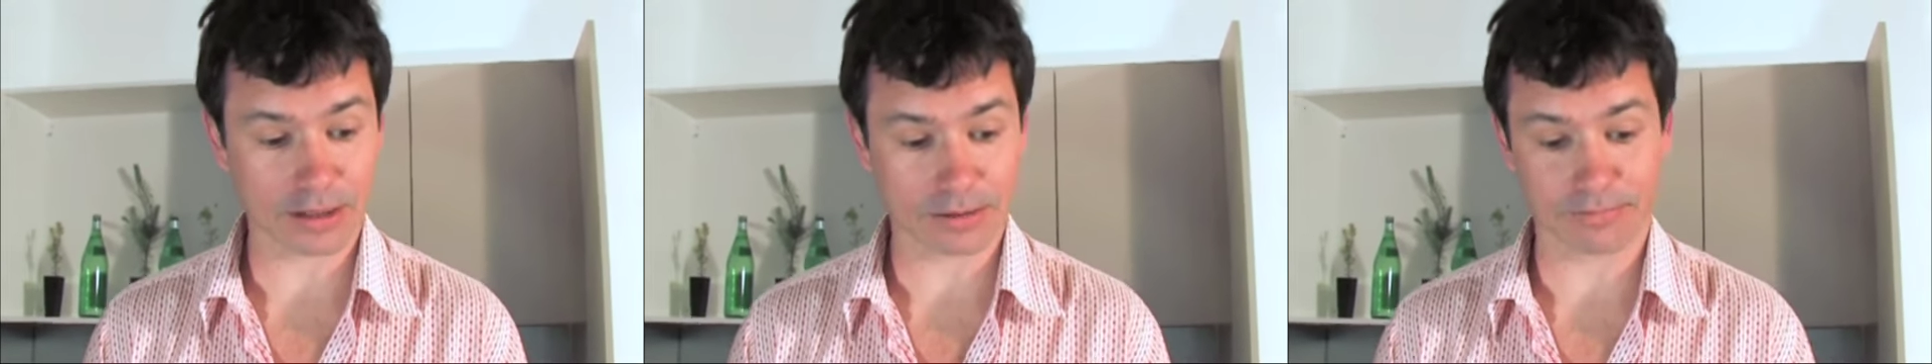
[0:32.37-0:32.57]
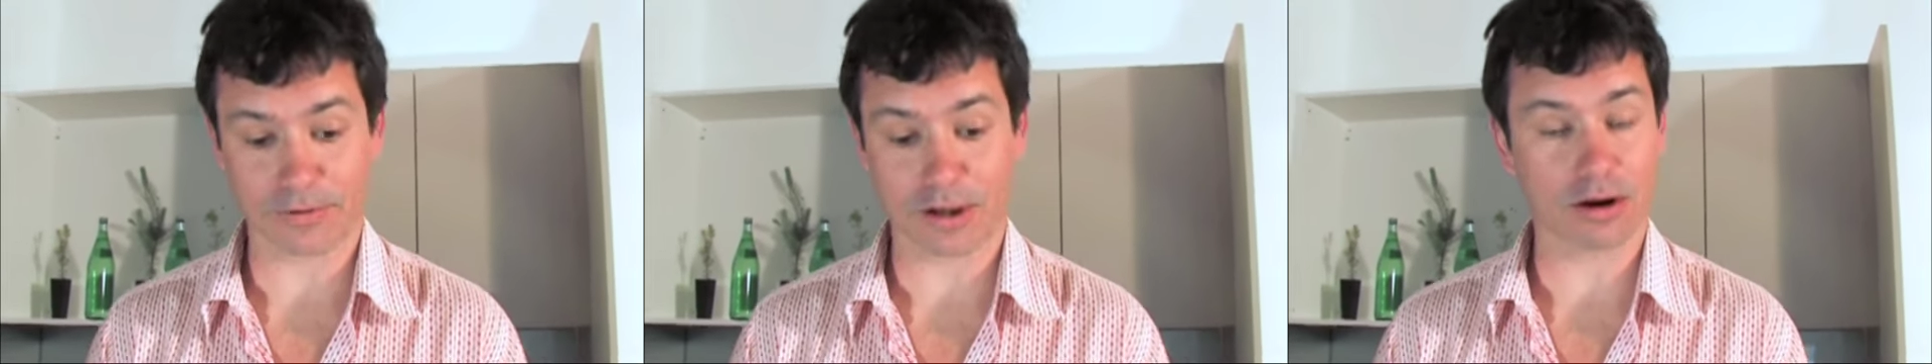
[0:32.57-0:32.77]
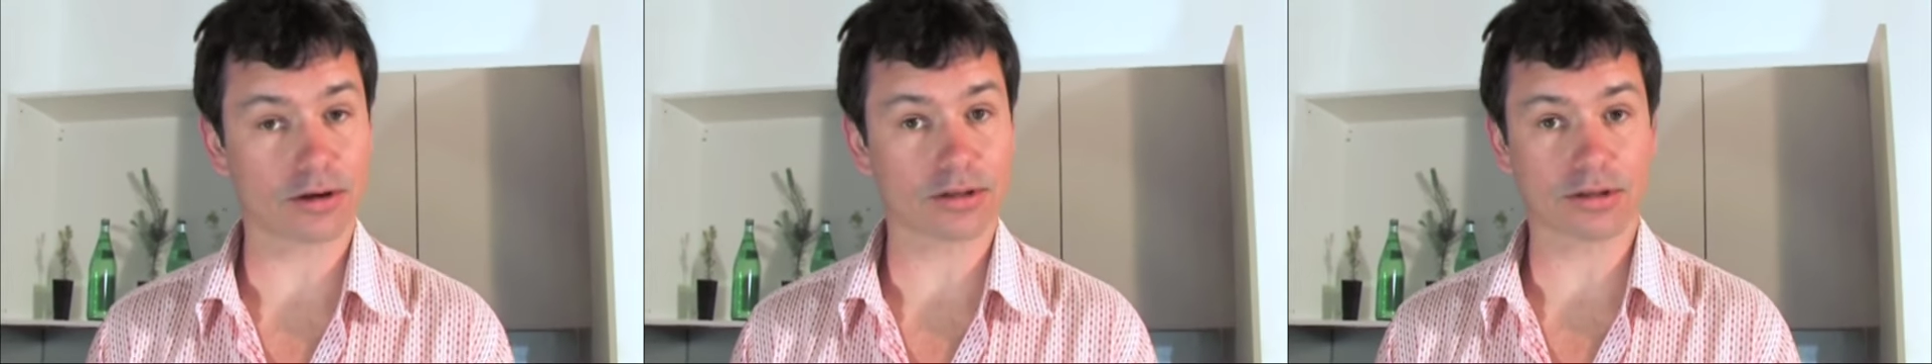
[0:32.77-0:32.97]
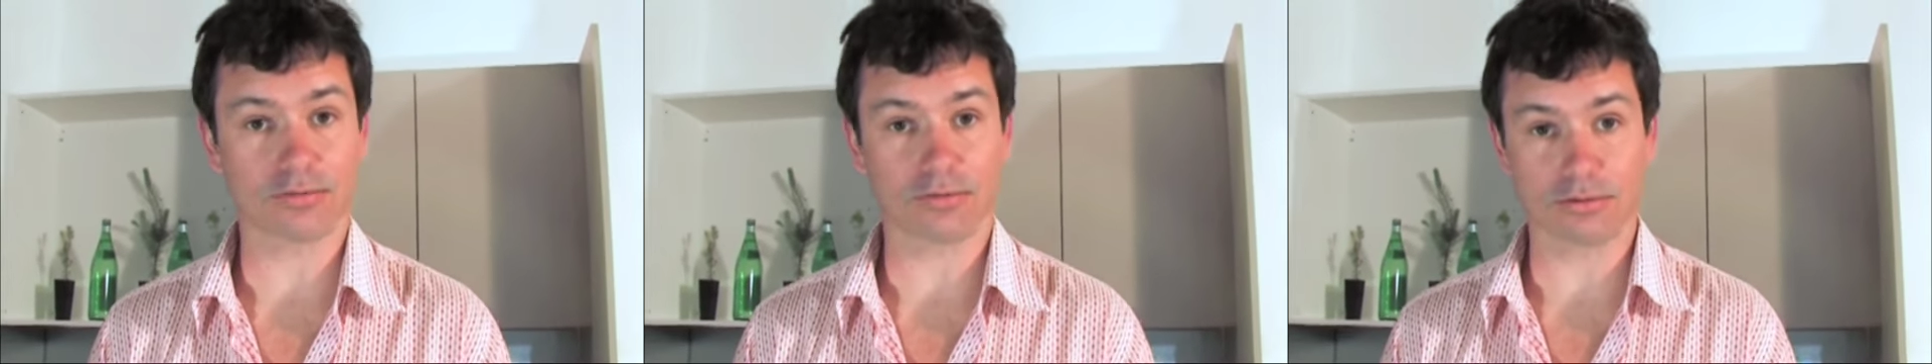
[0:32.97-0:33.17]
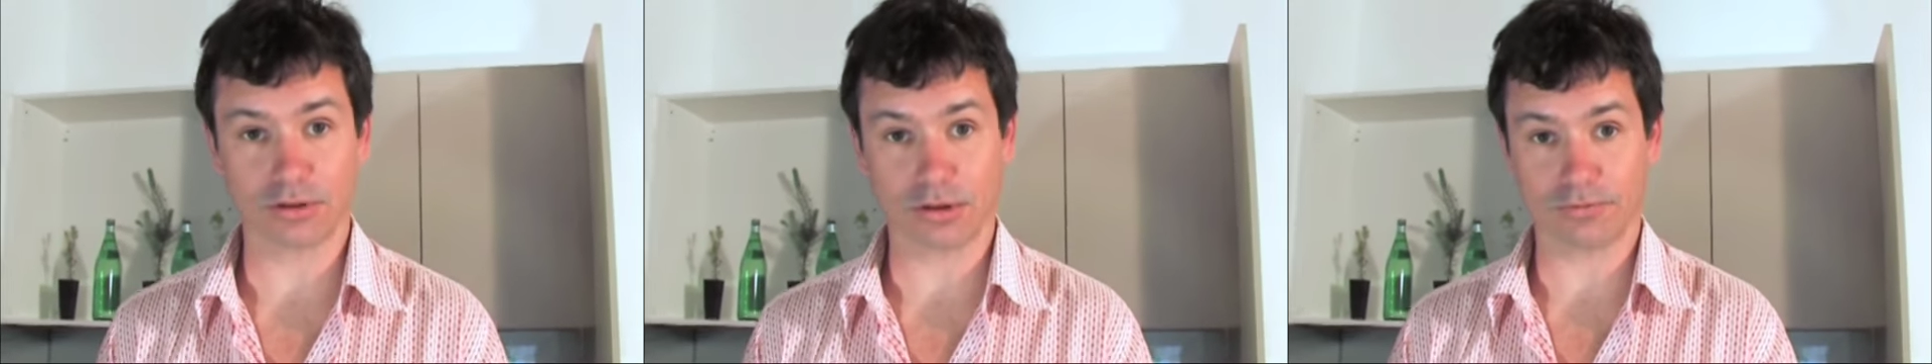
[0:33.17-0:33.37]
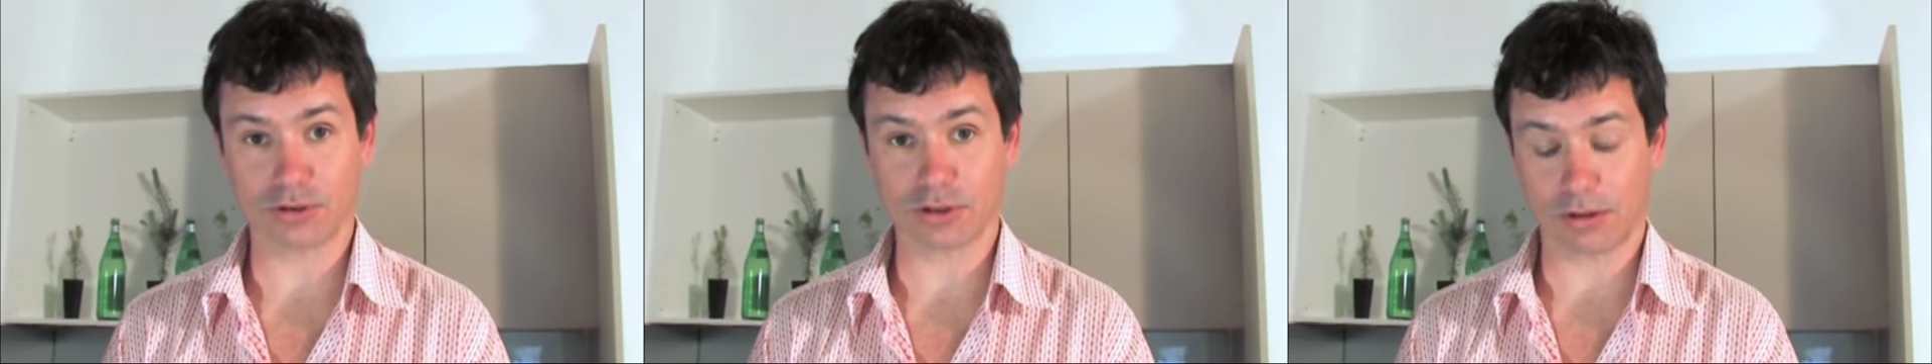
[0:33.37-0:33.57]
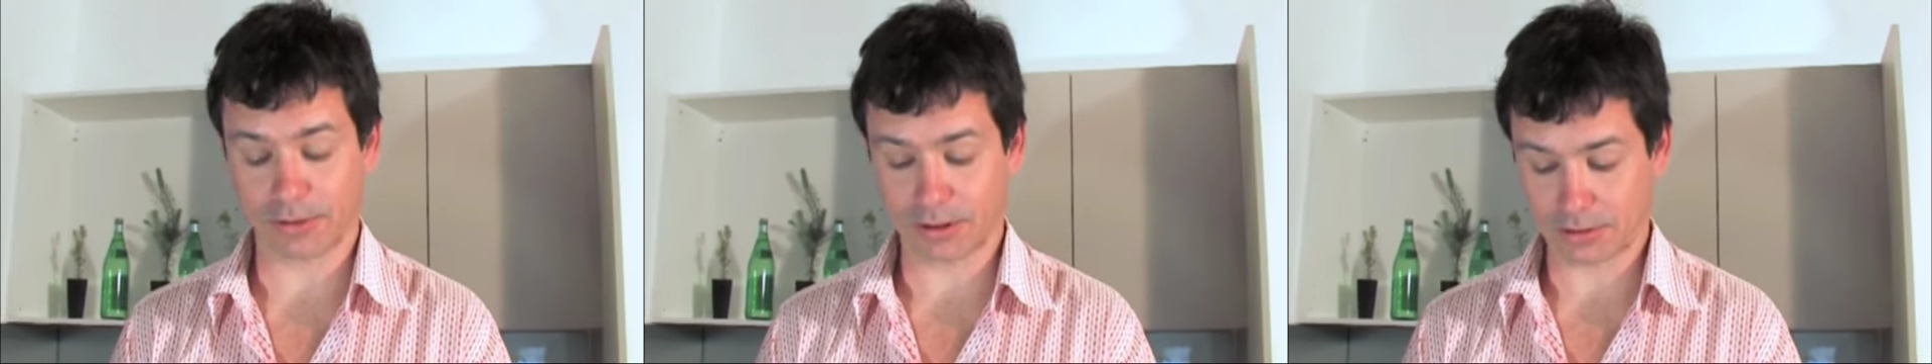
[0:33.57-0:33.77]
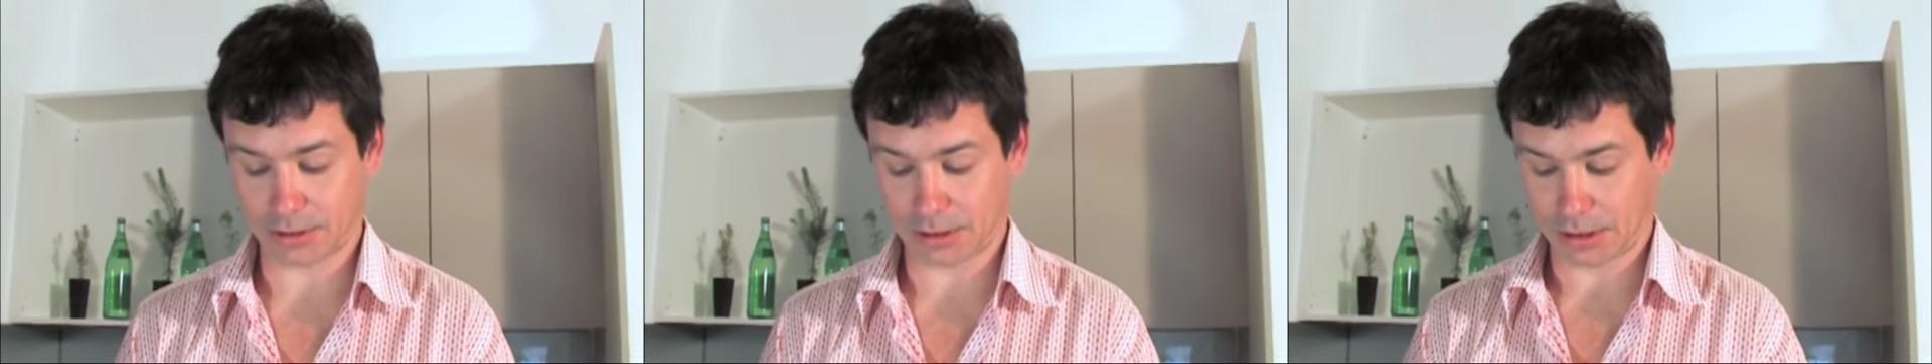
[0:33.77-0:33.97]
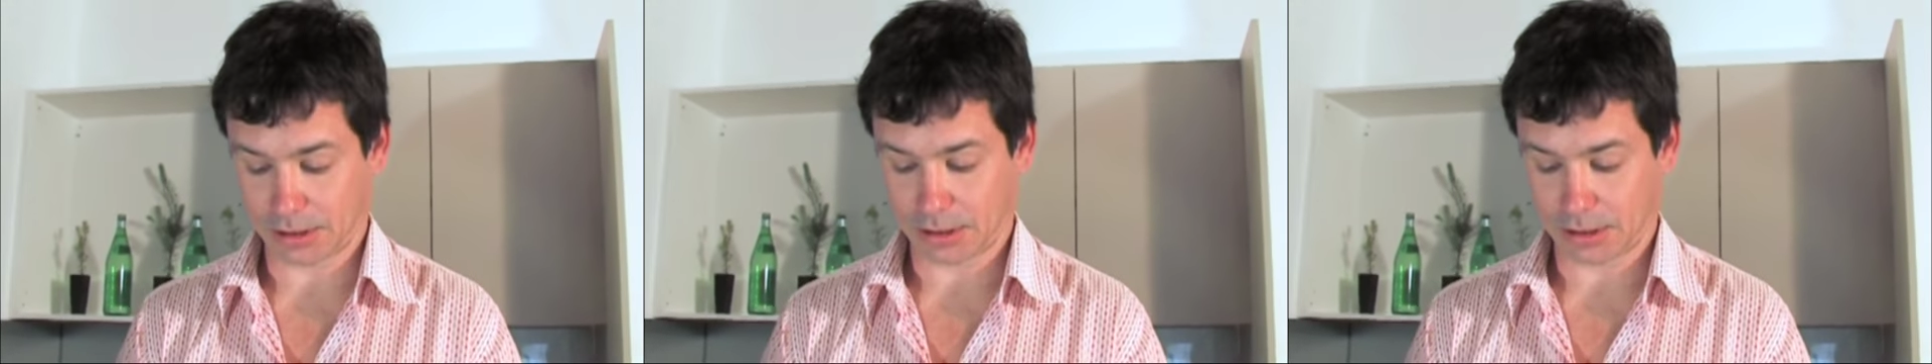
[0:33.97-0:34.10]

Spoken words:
some various different toppings.